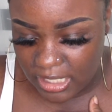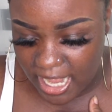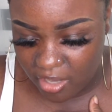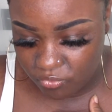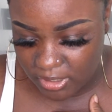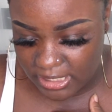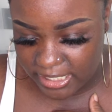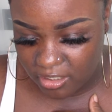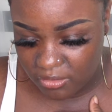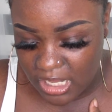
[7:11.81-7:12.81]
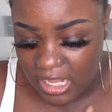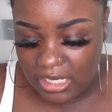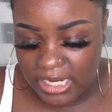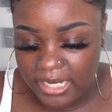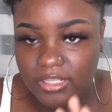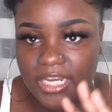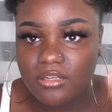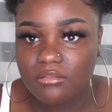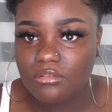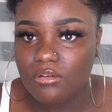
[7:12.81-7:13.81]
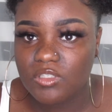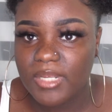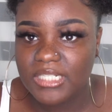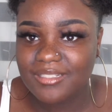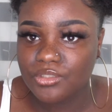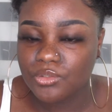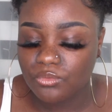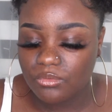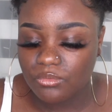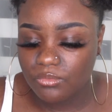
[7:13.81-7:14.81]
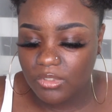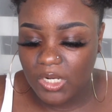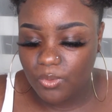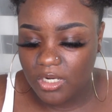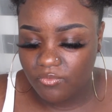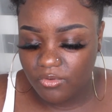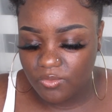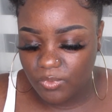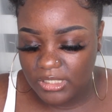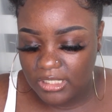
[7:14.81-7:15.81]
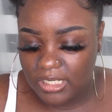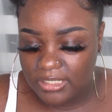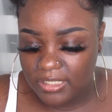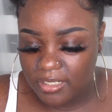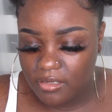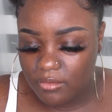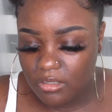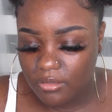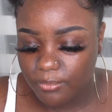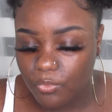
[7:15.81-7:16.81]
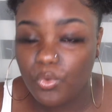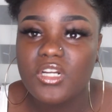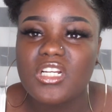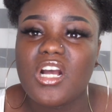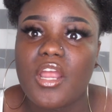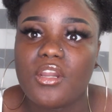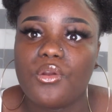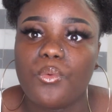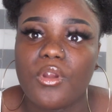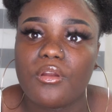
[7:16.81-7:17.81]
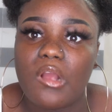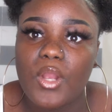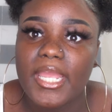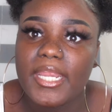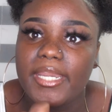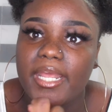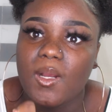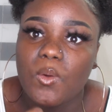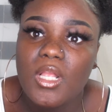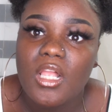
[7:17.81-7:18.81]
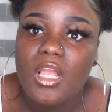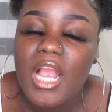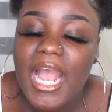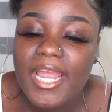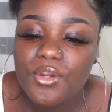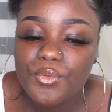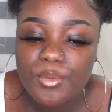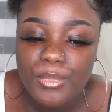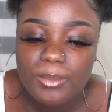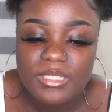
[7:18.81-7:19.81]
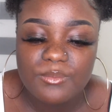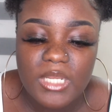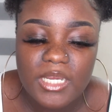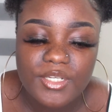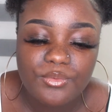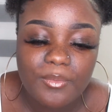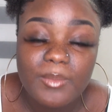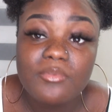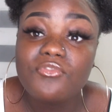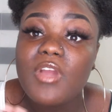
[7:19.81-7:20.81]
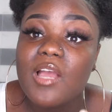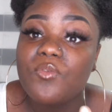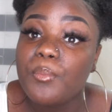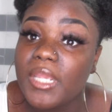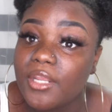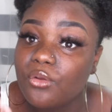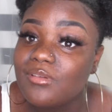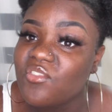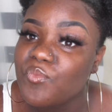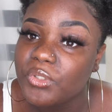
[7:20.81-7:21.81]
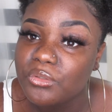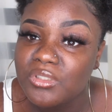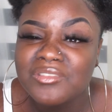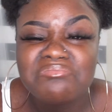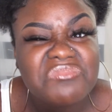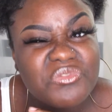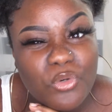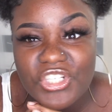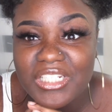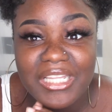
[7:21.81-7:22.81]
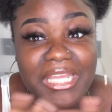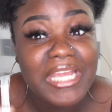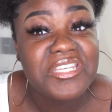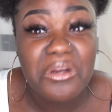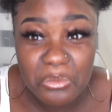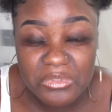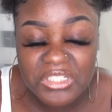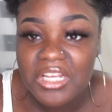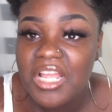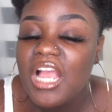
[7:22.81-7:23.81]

have written down kind of like goes back to like one of the first ones that I said. Wear cotton underwear. Okay, now I know there may be some times where maybe if you have a man or you have a boo, fortunately I don't.